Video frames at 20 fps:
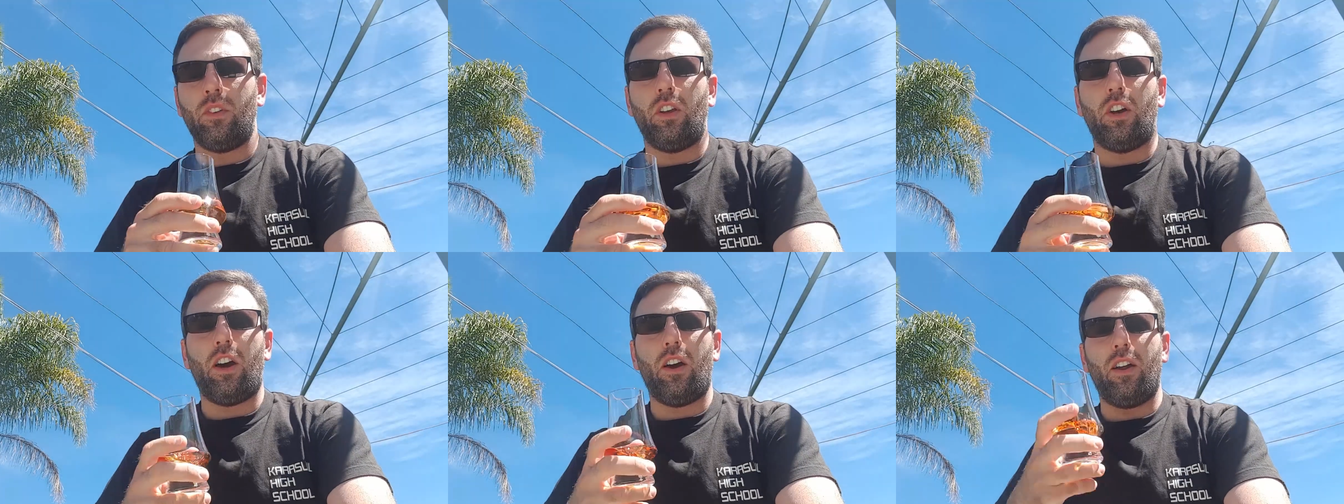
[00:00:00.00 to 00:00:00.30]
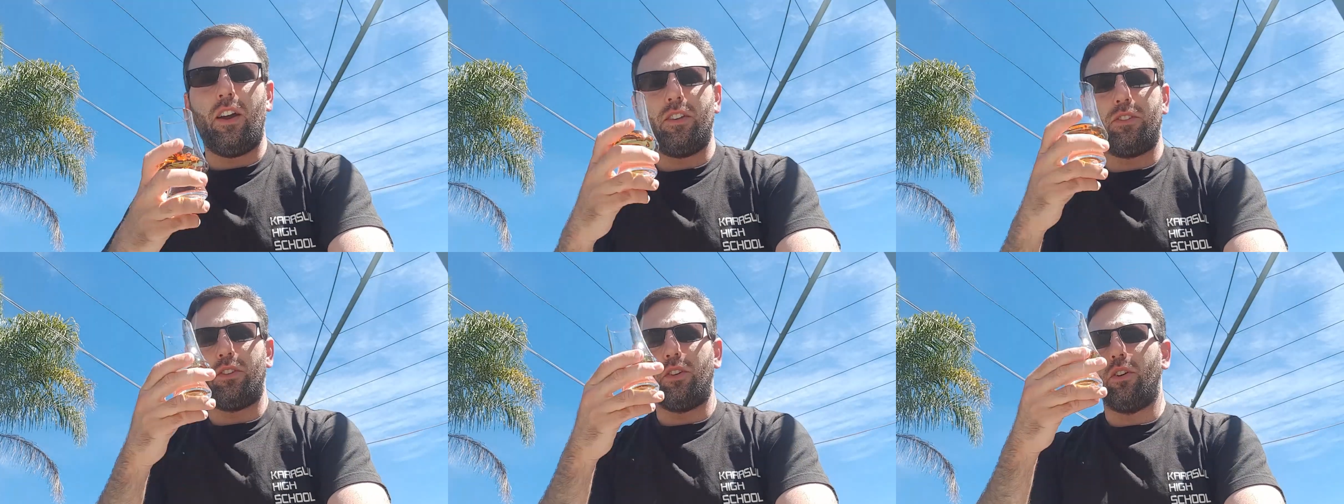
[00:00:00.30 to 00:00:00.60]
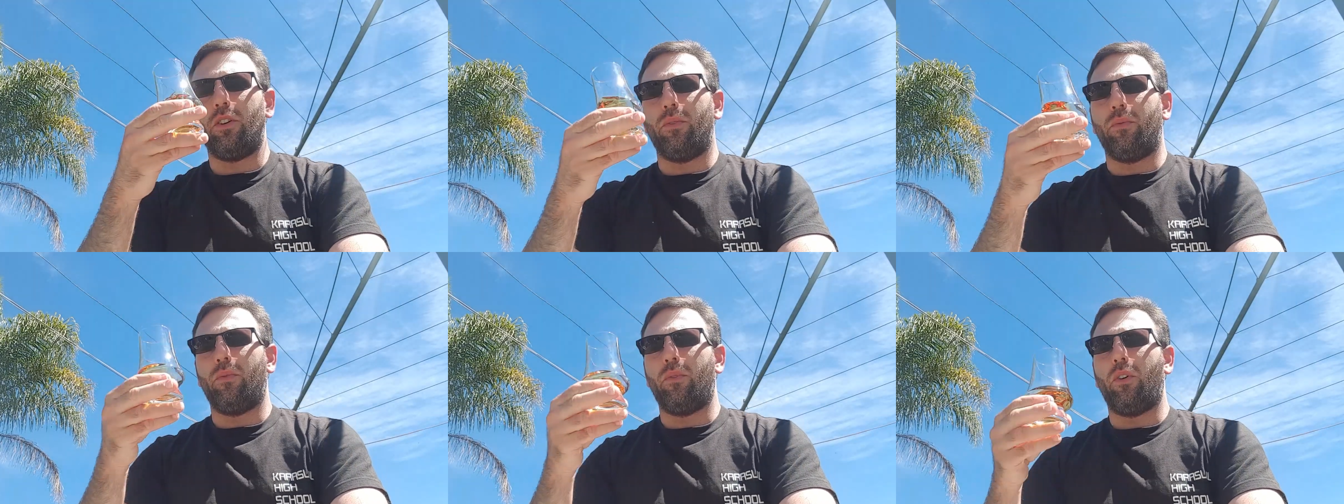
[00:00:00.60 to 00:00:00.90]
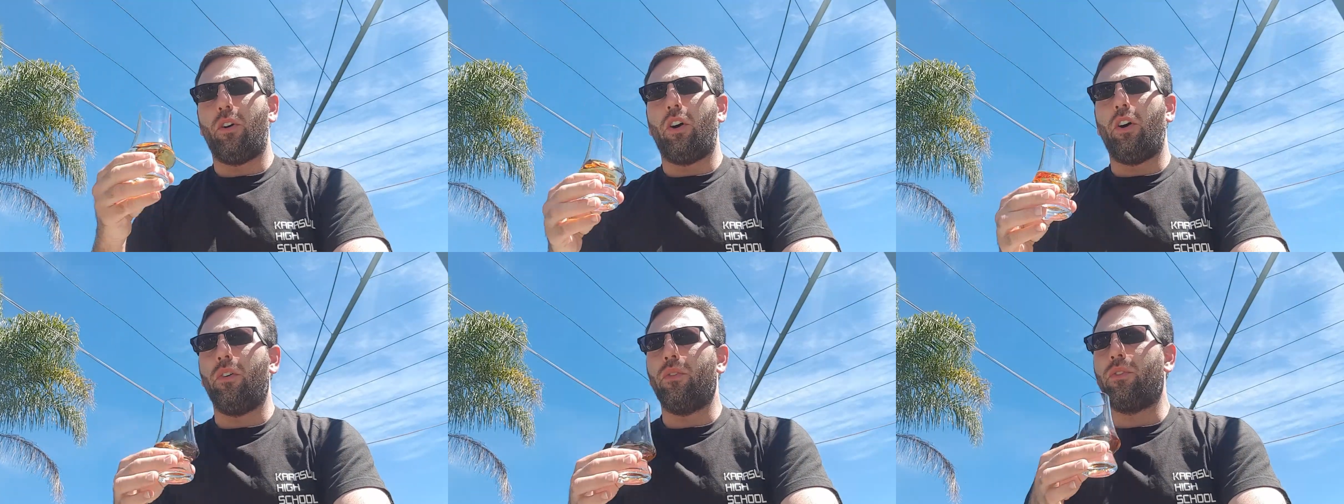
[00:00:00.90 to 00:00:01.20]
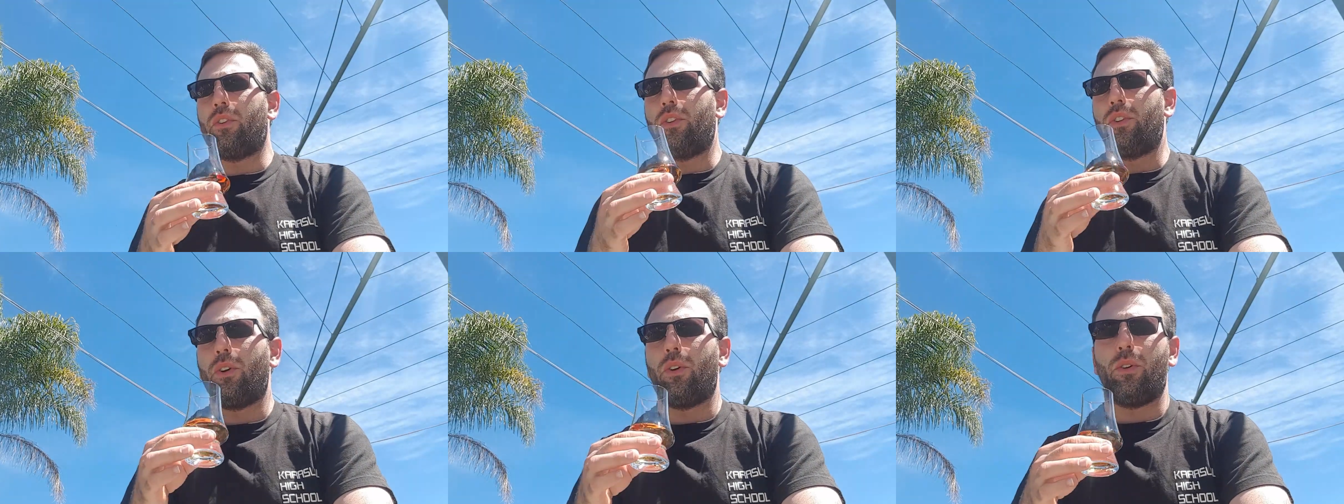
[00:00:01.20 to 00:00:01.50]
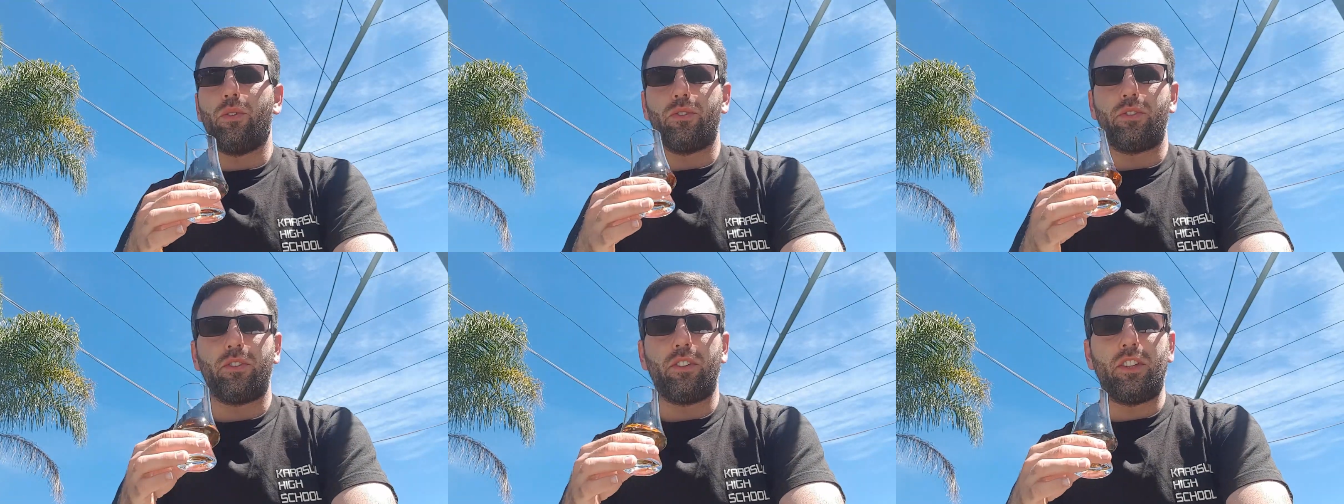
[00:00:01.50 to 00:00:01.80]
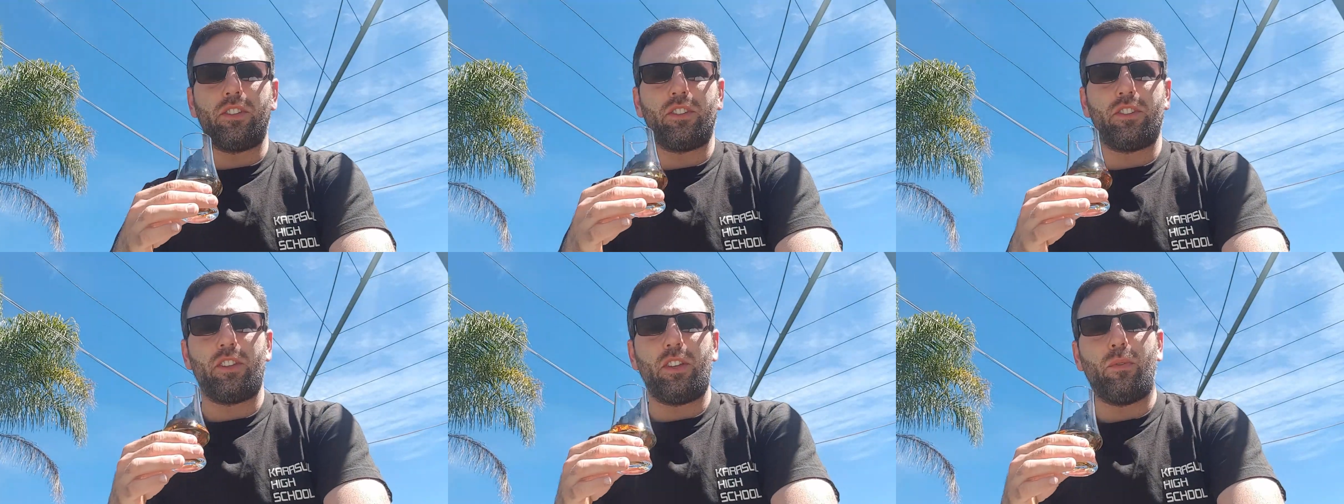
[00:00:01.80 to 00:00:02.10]
Alright, so on the nose,
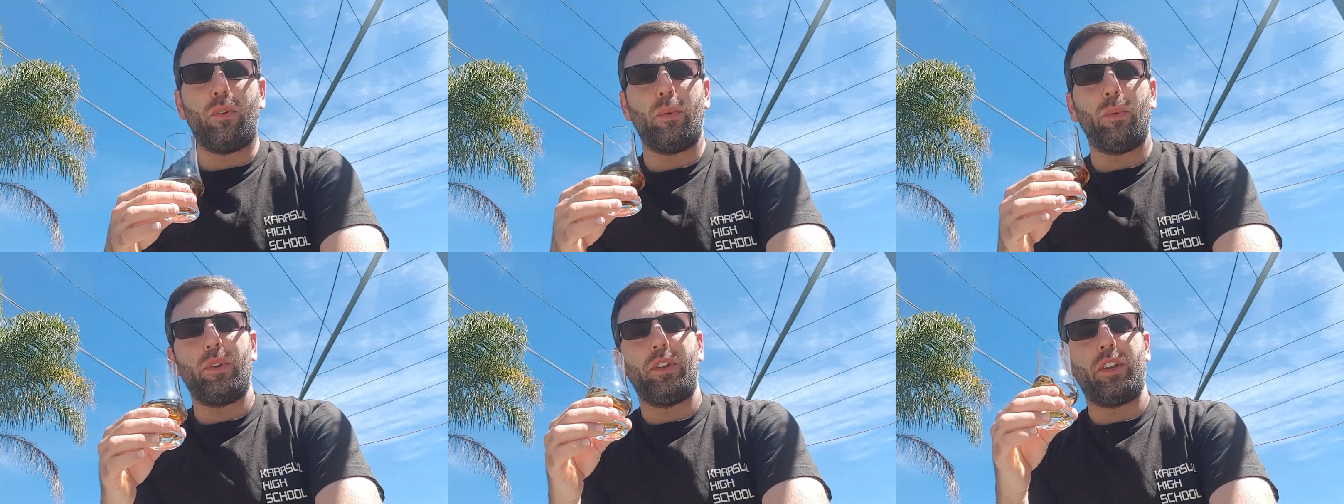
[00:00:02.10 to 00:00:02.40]
let's see what we